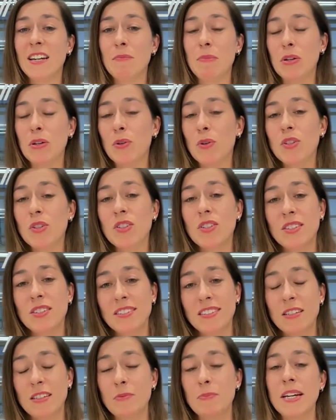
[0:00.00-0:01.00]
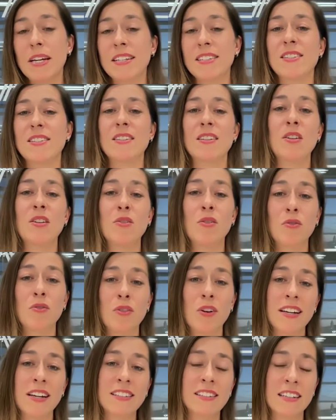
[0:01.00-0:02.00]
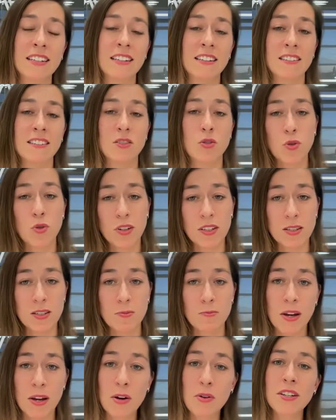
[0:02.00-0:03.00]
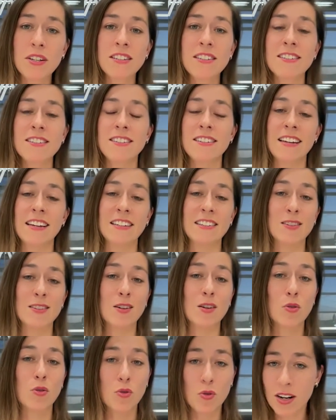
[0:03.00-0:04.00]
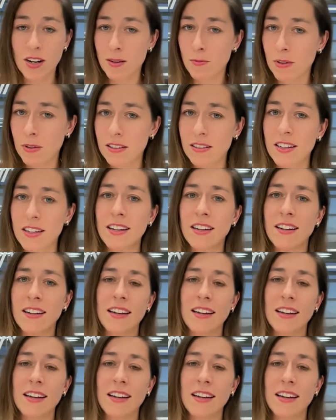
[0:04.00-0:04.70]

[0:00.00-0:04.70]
because it makes your writing transparent and credible,